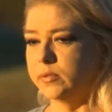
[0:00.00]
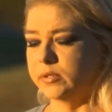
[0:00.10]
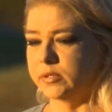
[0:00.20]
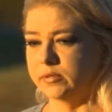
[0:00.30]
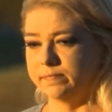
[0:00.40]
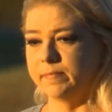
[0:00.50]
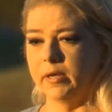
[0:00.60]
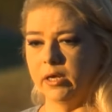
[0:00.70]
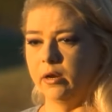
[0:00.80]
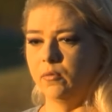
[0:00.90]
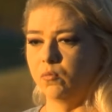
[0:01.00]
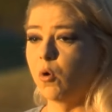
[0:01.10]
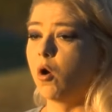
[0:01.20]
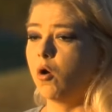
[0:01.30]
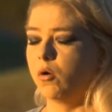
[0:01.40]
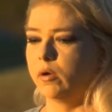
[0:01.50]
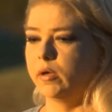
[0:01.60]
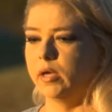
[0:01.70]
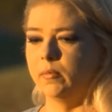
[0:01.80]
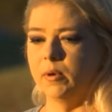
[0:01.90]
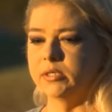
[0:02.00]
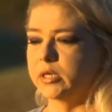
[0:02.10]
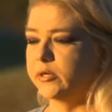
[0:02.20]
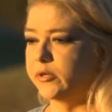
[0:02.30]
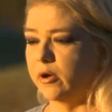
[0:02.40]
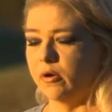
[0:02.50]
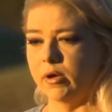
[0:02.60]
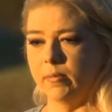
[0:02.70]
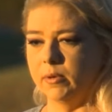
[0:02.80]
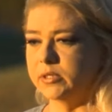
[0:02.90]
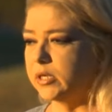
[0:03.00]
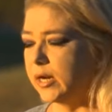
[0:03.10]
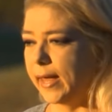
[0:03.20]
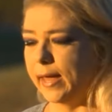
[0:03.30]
was, you know, wrong. It wasn't a dog, it wasn't